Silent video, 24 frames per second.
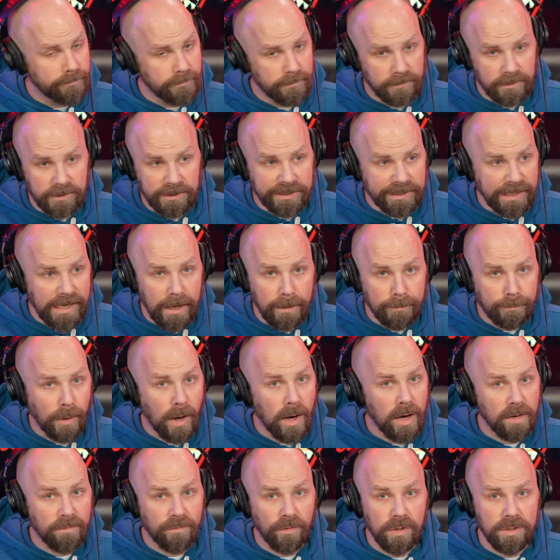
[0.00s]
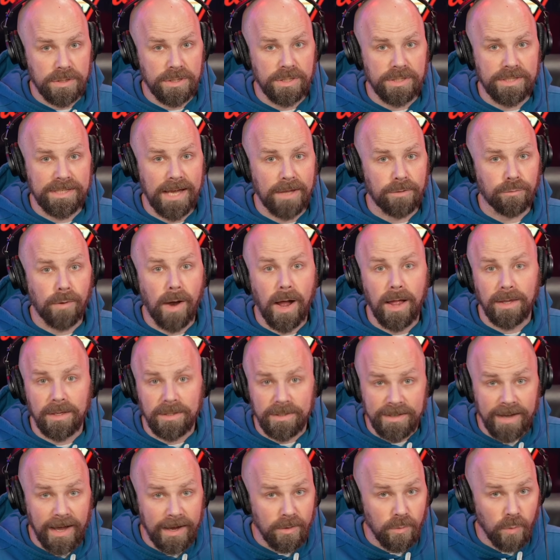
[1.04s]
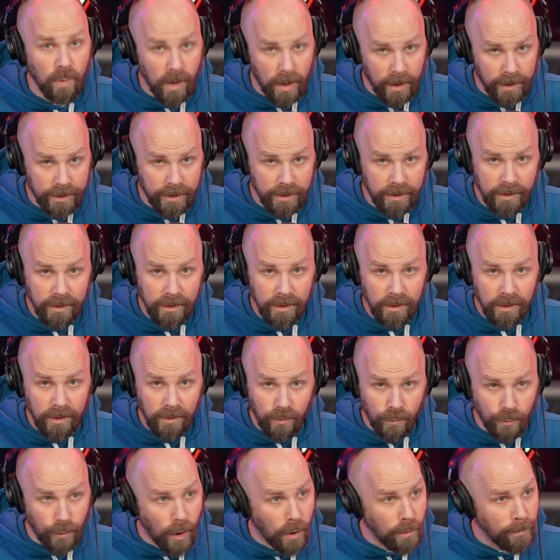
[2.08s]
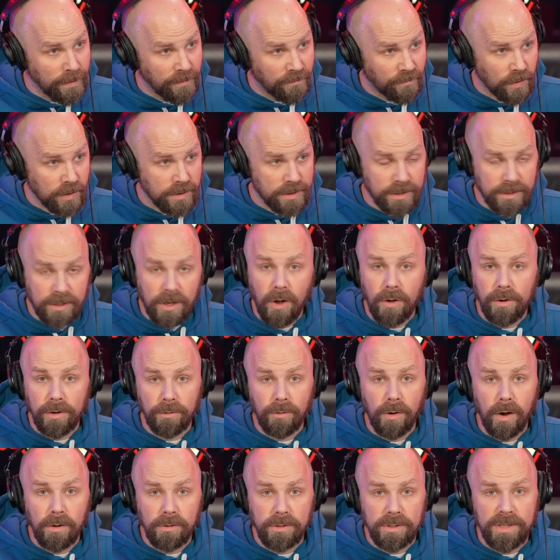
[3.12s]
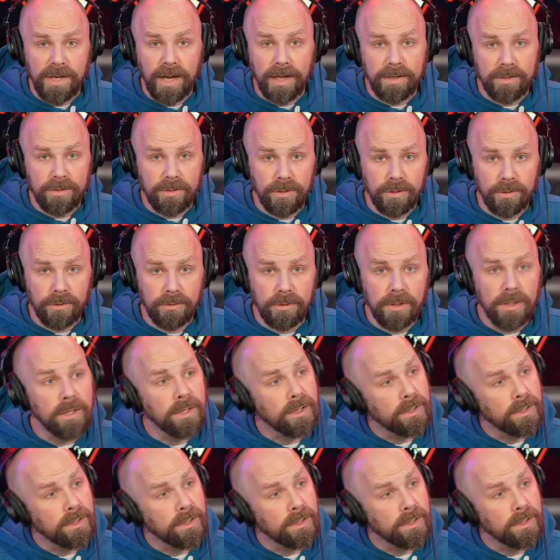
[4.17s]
CM Punk versus Seth Rollins night one, Roman versus Cody Rhodes night two.